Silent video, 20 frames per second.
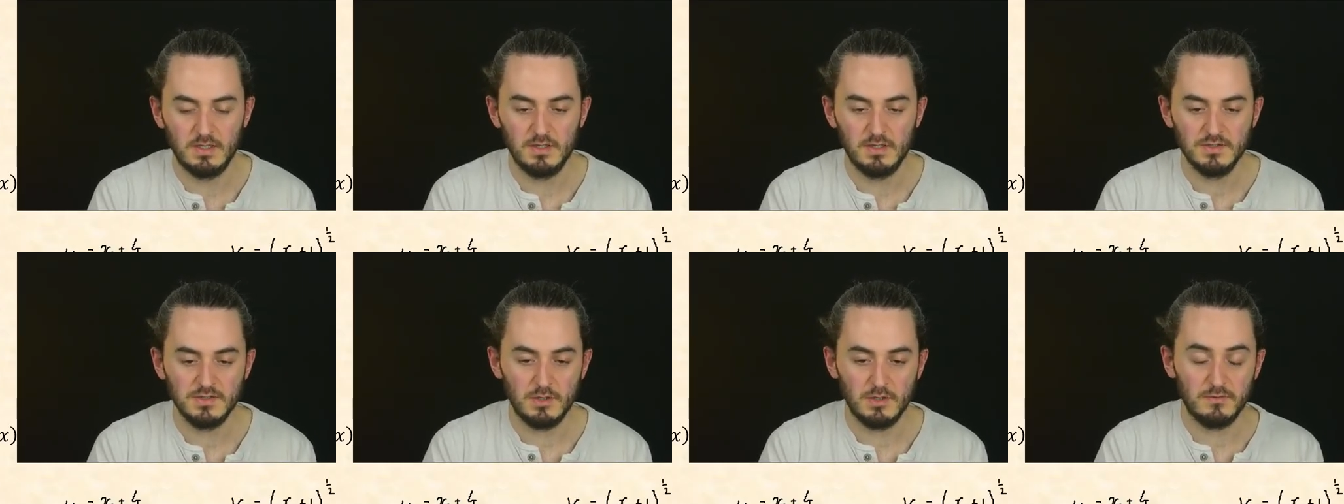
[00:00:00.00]

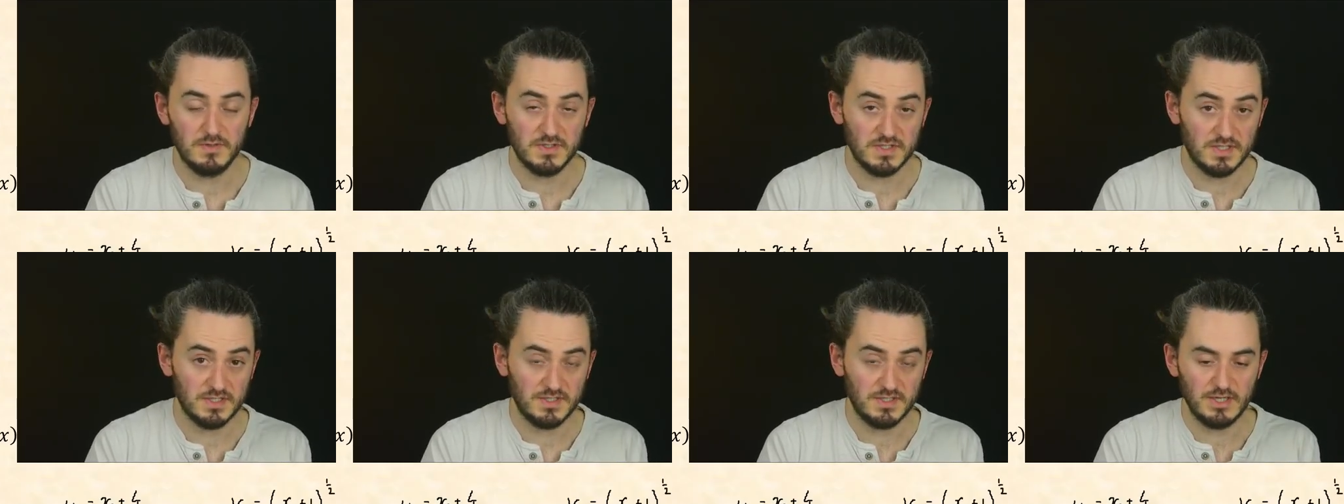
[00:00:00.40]
So if
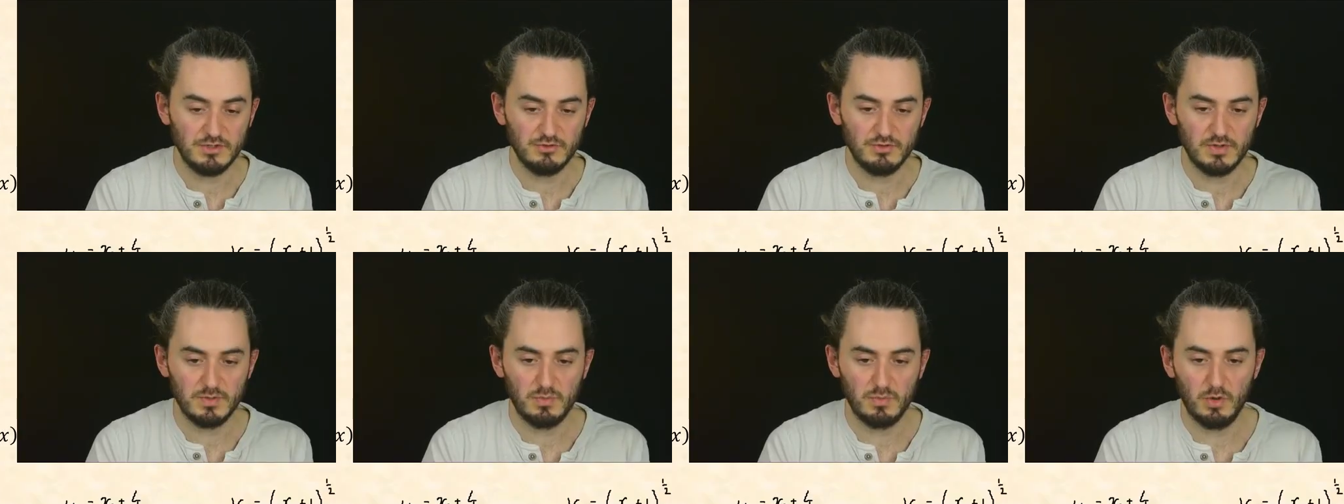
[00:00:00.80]
it's a
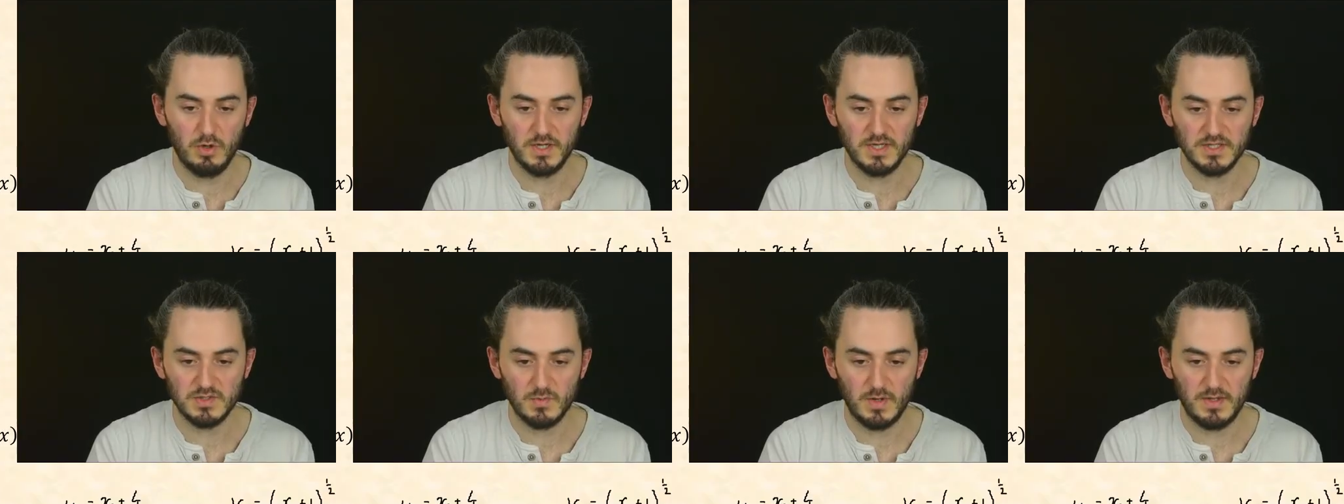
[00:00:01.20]
stationary
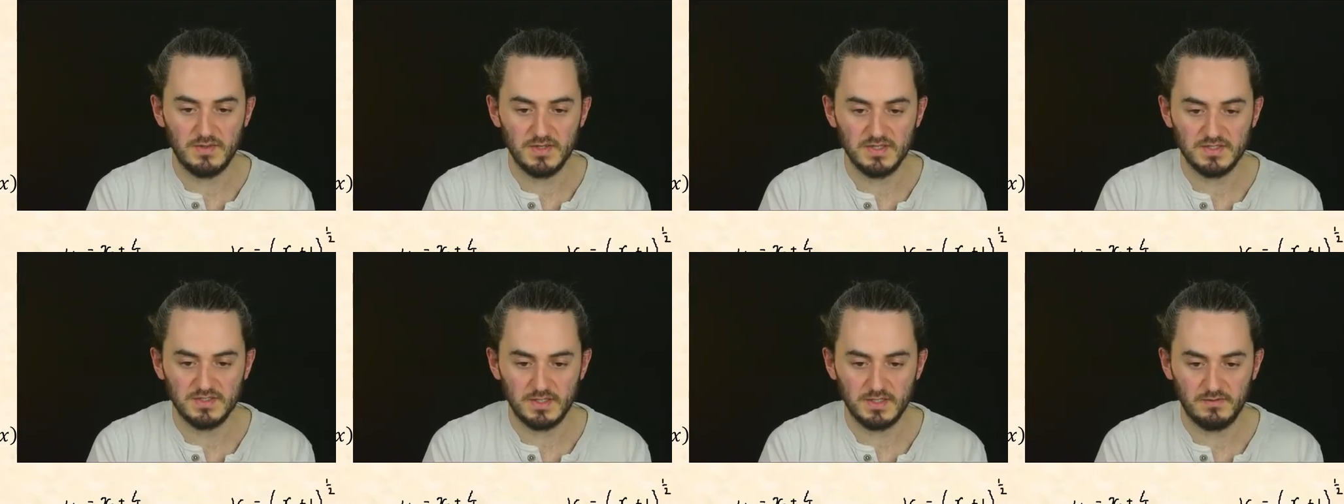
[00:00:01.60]
point, it's when
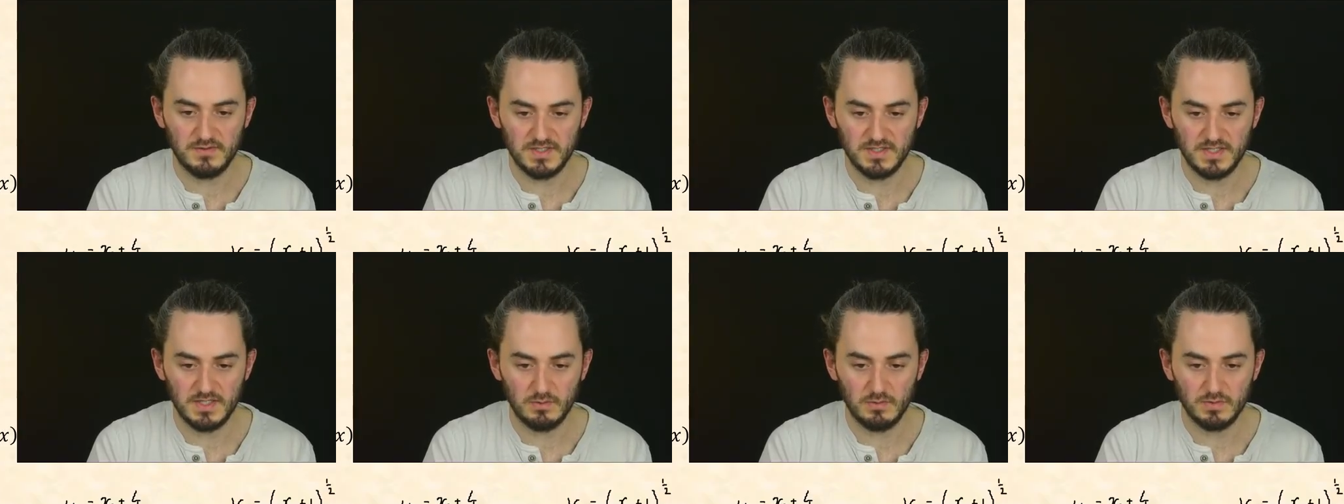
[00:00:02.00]
this stuff
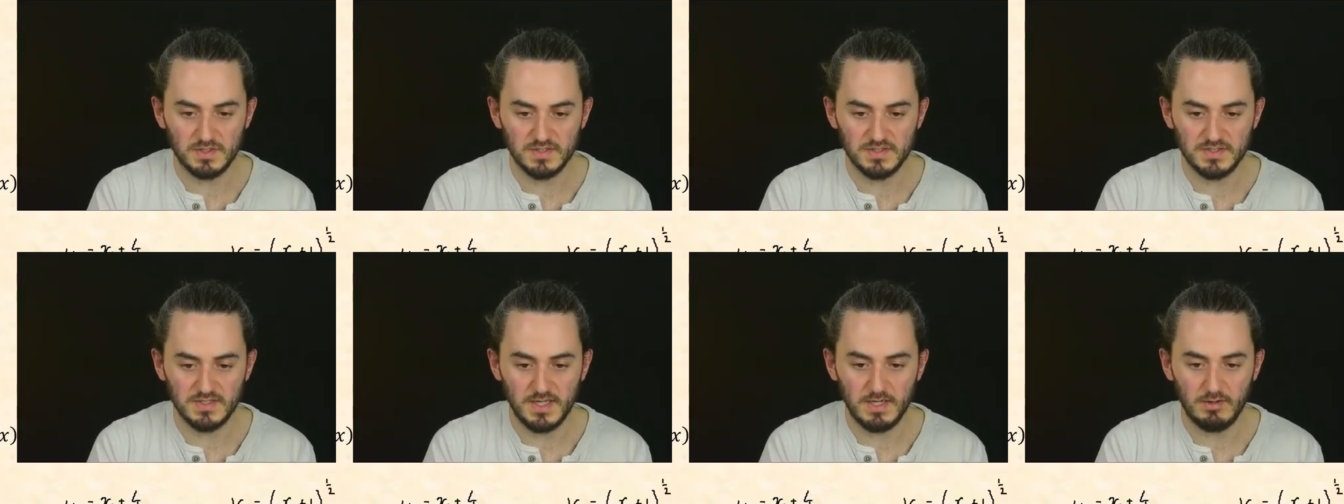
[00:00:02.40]
is equal to
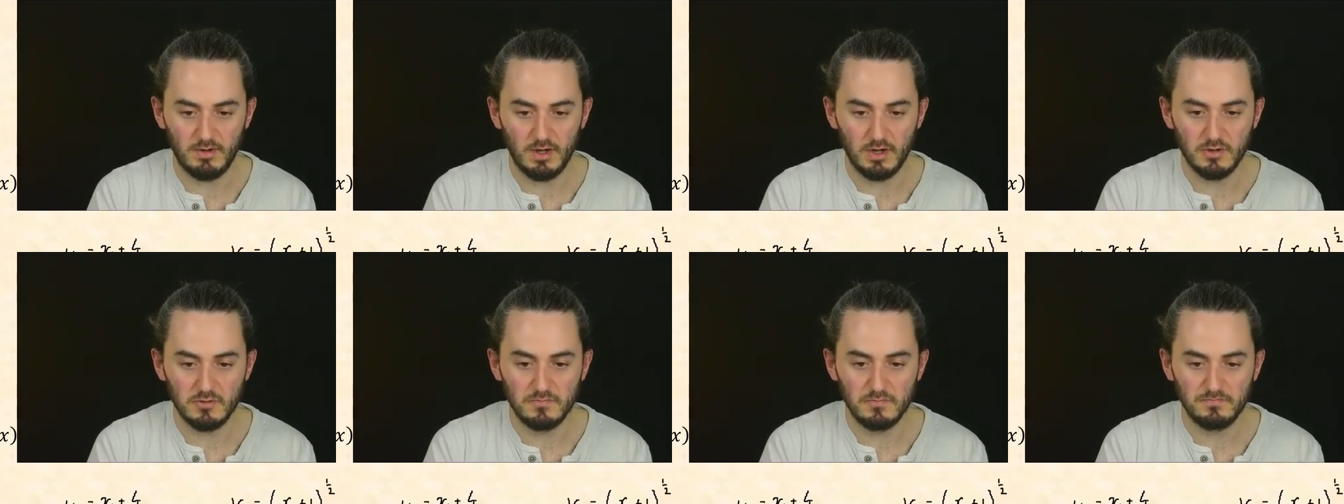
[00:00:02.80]

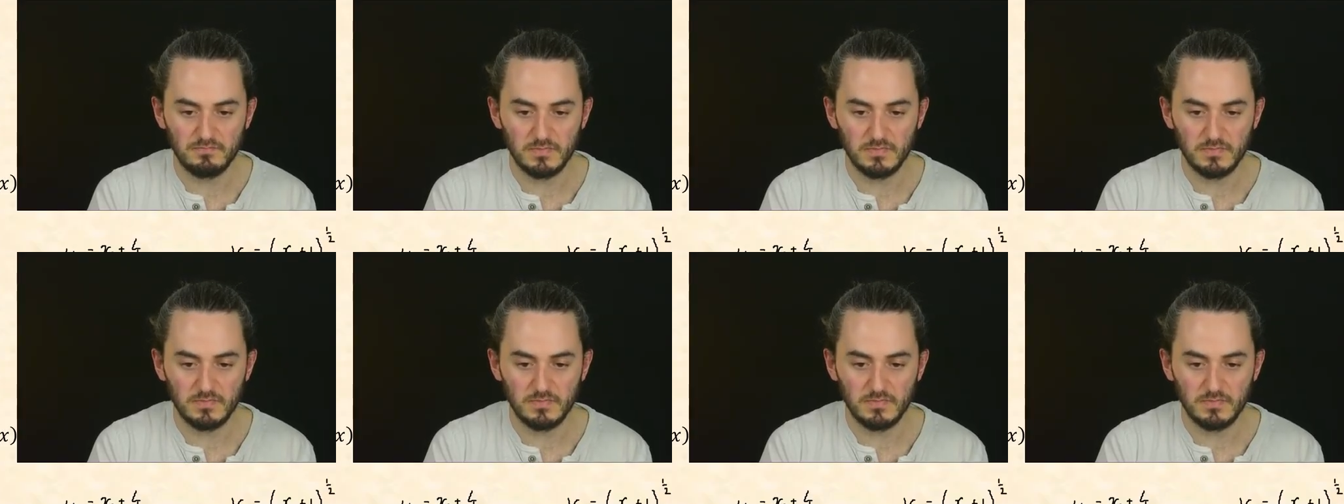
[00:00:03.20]
0.